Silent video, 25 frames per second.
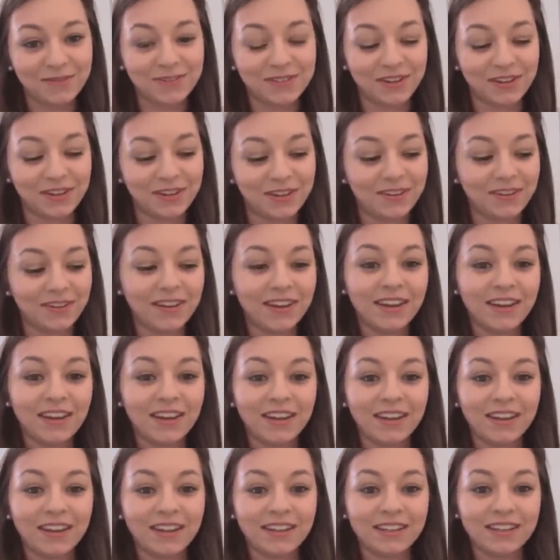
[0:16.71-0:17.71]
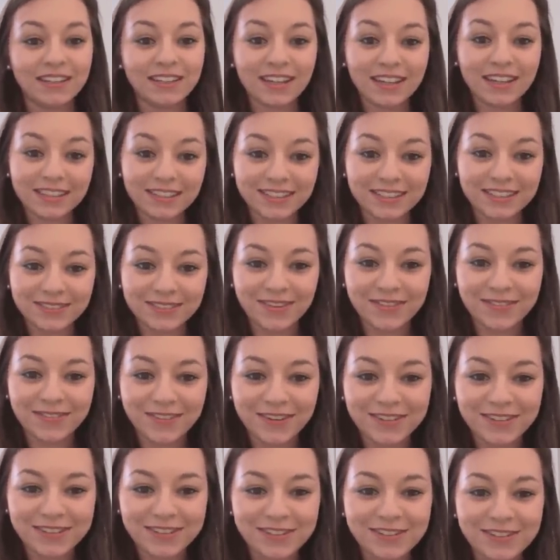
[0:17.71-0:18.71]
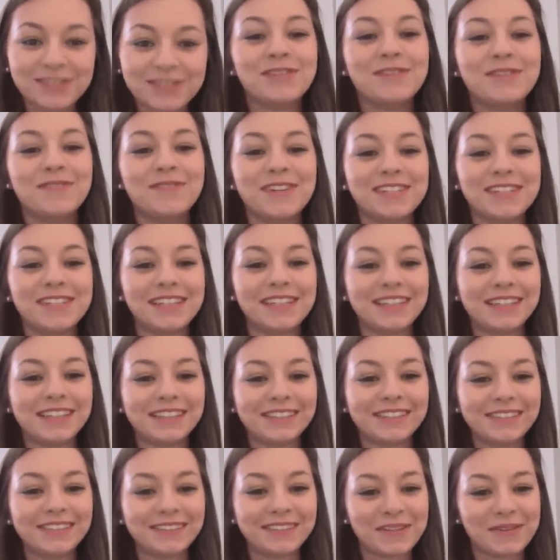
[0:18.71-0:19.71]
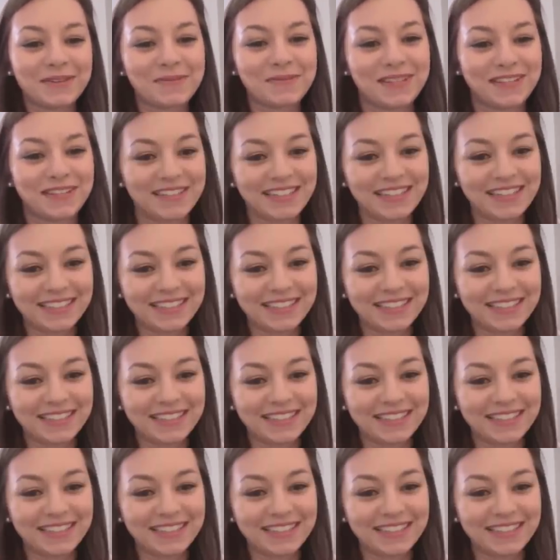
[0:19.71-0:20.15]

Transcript: So yes, my first YouTube video, so I'm a